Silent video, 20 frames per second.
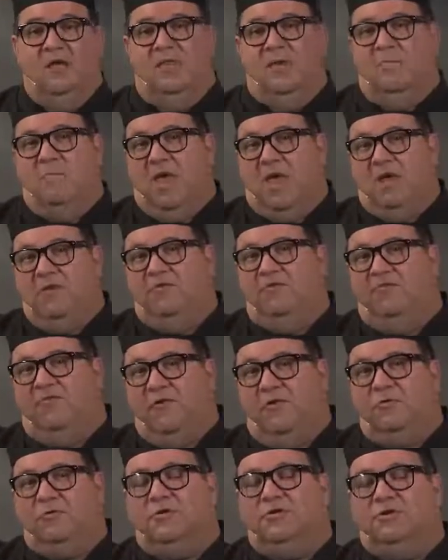The main
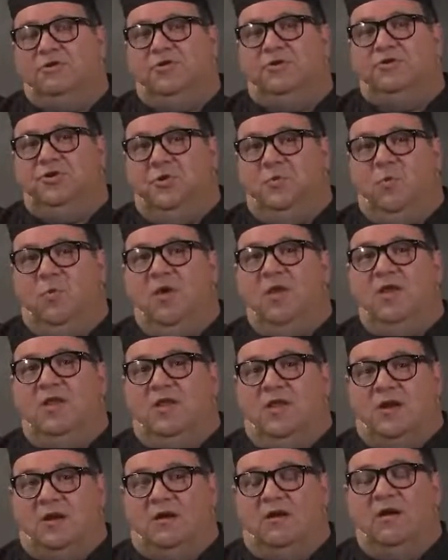focus that you want
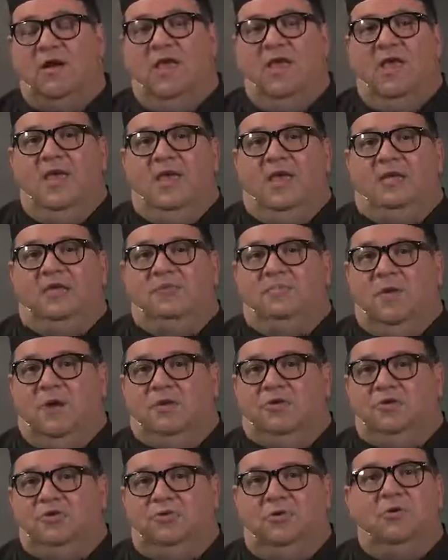here is
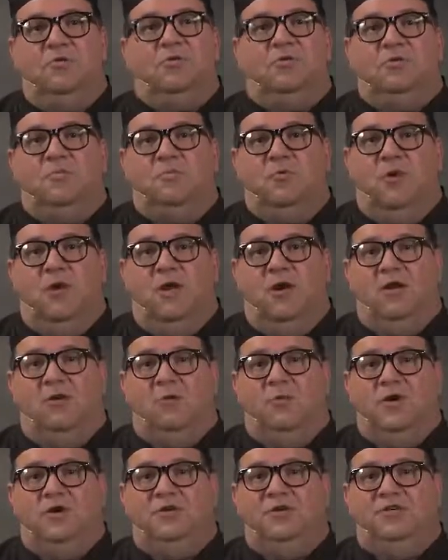make sure that the
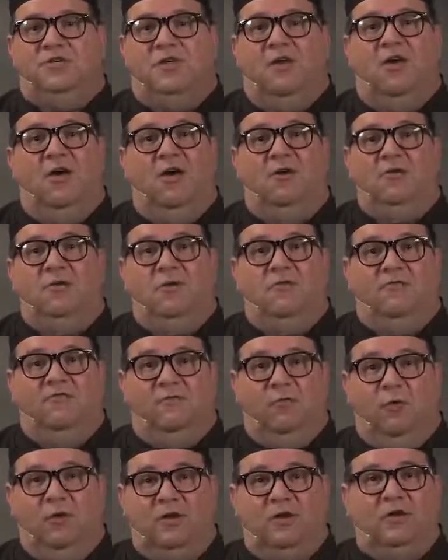product reaches
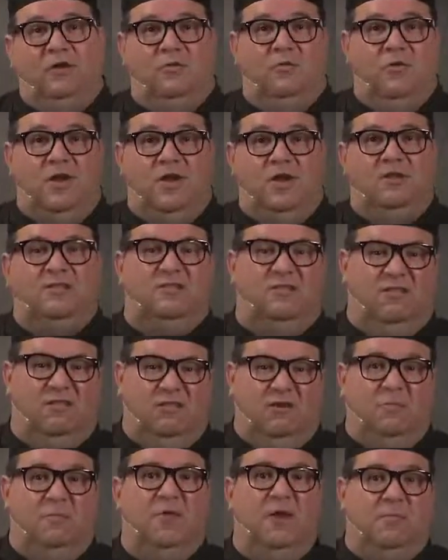140 degrees or a
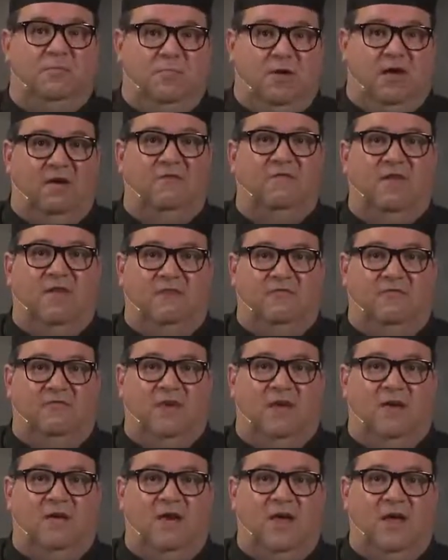little bit above that
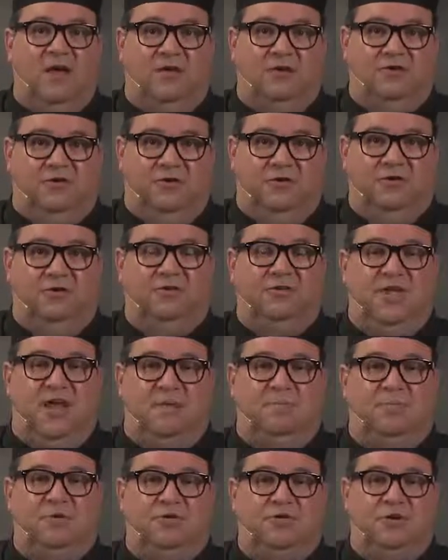Fahrenheit internal
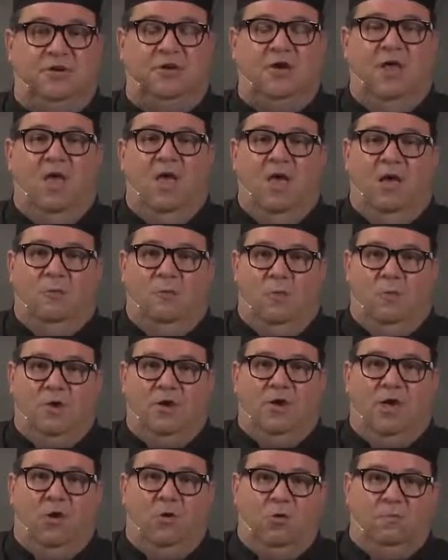temperature. When we
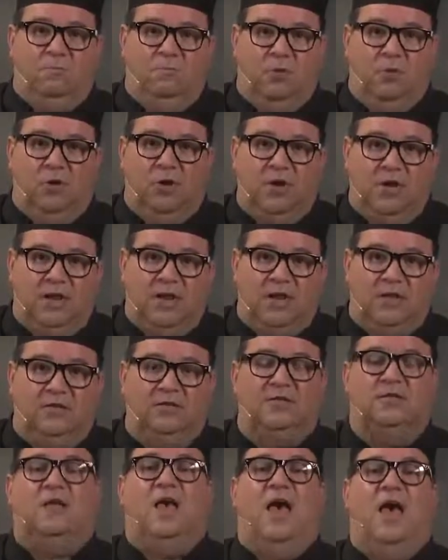go and put it
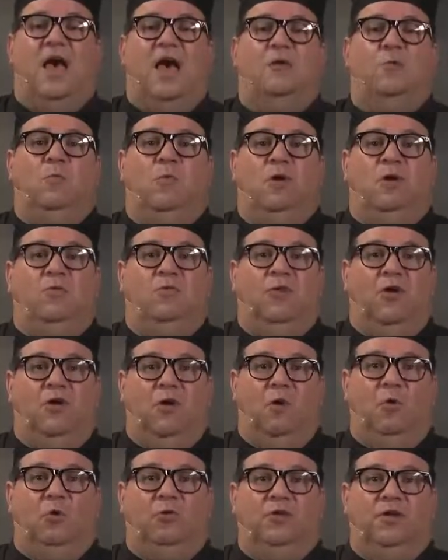into the hot well to
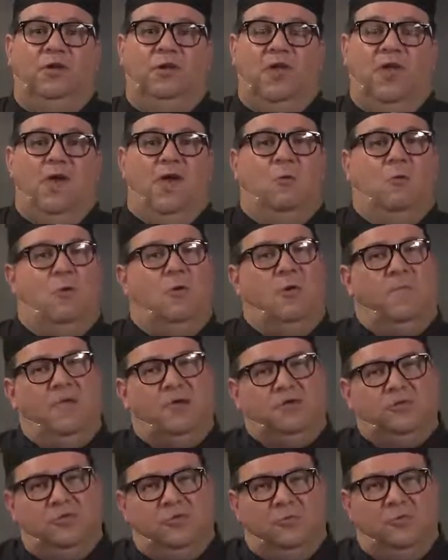hold it, we want to
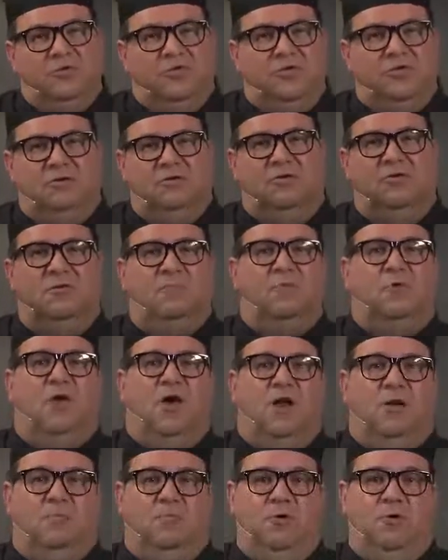make sure we stir the
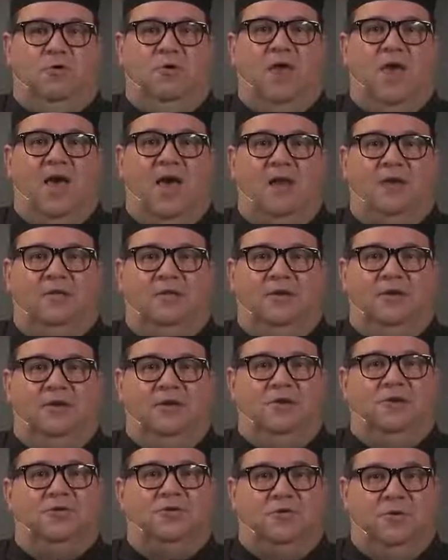product periodically to
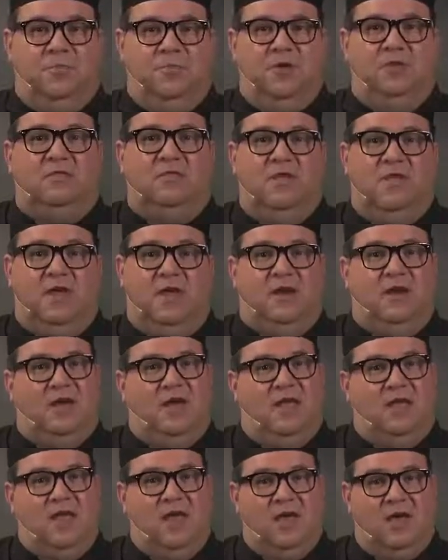distribute the heat.
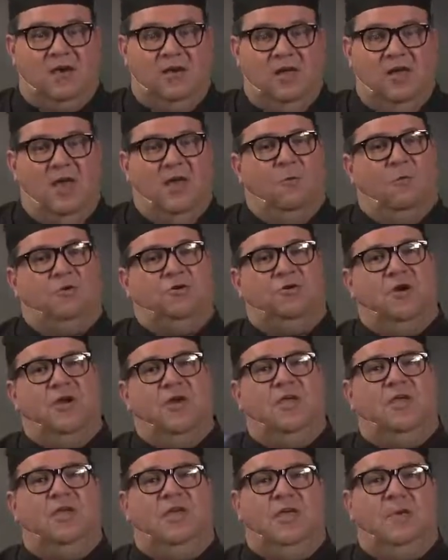And again, we're trying
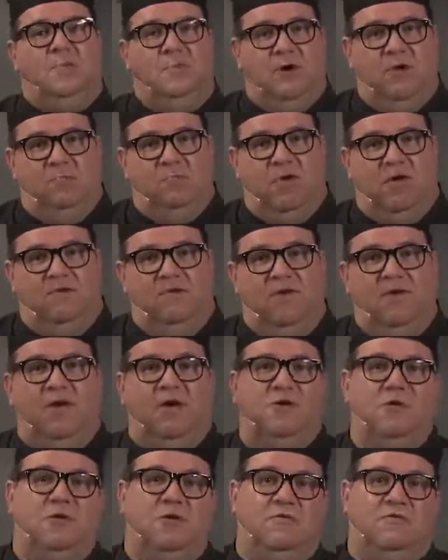to keep it above
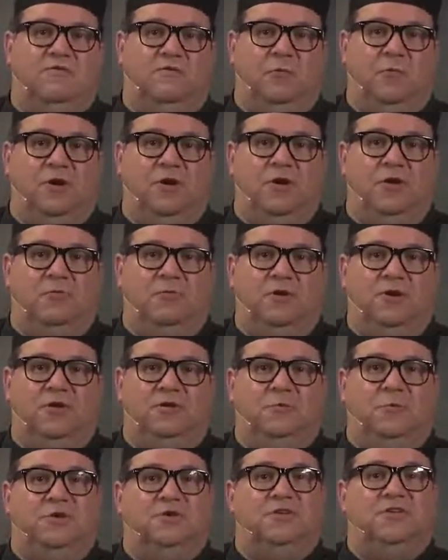140
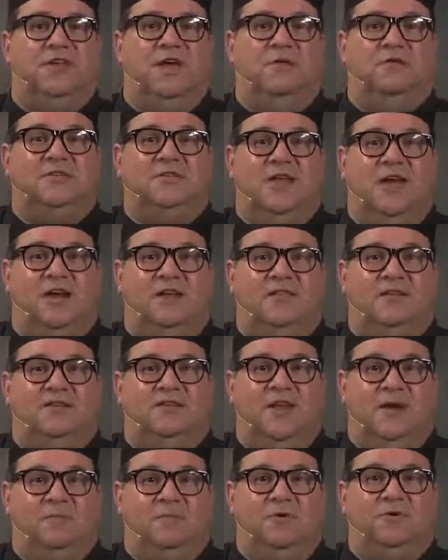degrees, which is outside of the
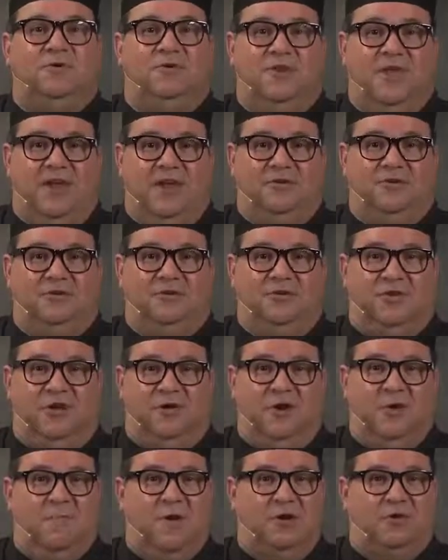temperature danger
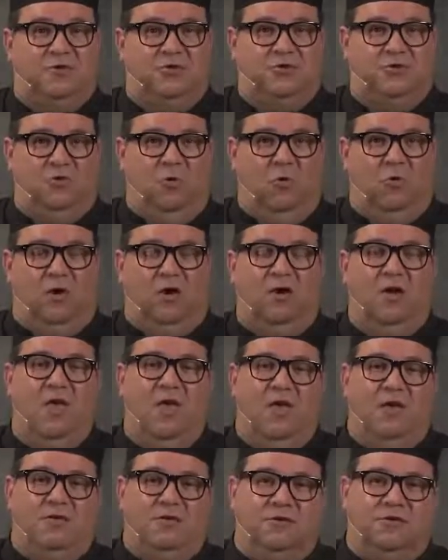zone, to make sure
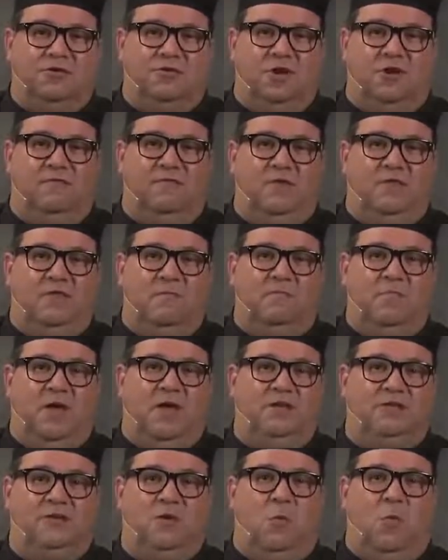you're serving the
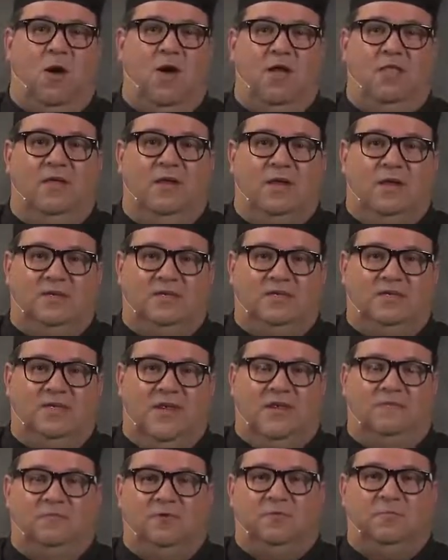best quality and
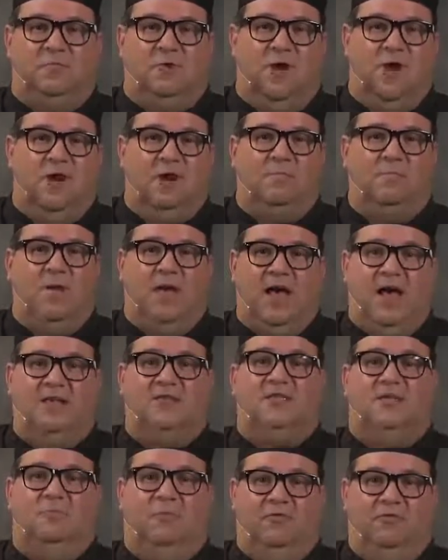safest product
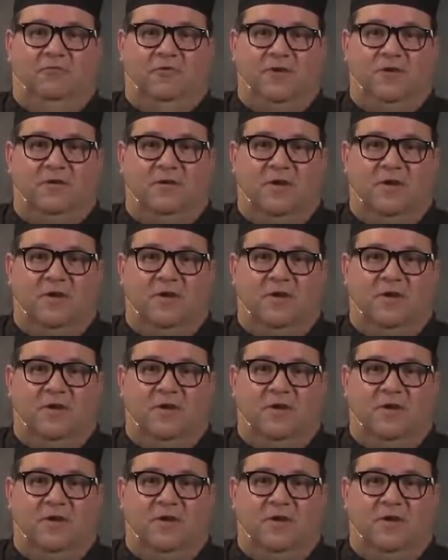possible for your